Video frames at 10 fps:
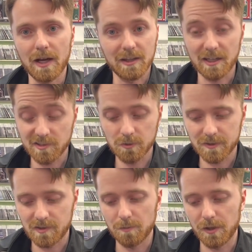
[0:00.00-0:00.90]
unless it
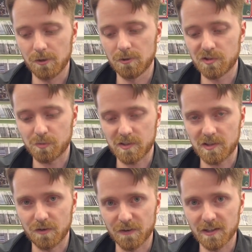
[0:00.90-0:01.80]
was Nibiru
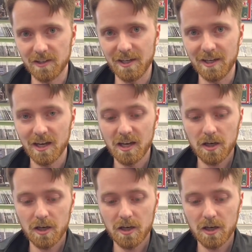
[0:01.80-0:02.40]
specifically,